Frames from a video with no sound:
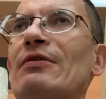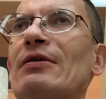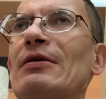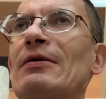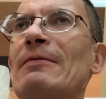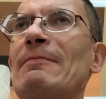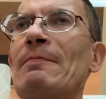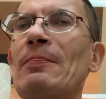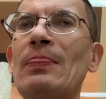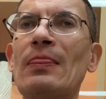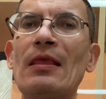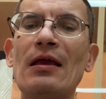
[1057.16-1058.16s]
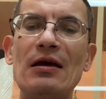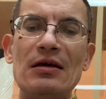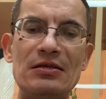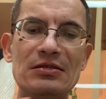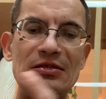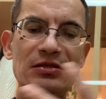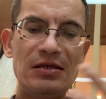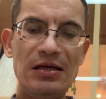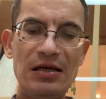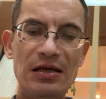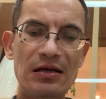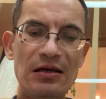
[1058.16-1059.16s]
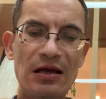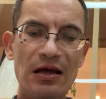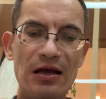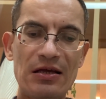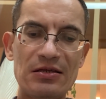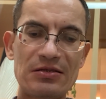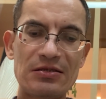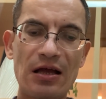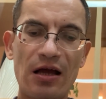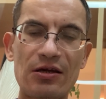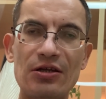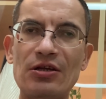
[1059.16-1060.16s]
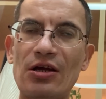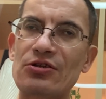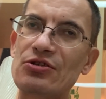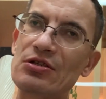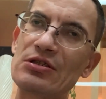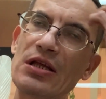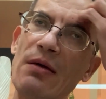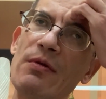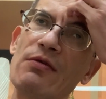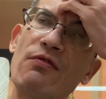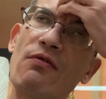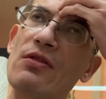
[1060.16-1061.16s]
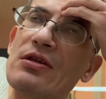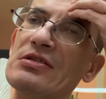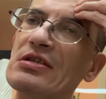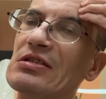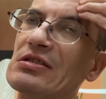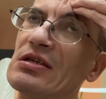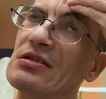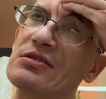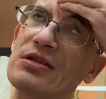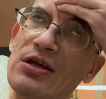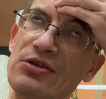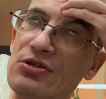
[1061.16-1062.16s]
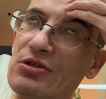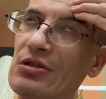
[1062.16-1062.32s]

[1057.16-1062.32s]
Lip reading: have seen as architecture stemming from the 16th century,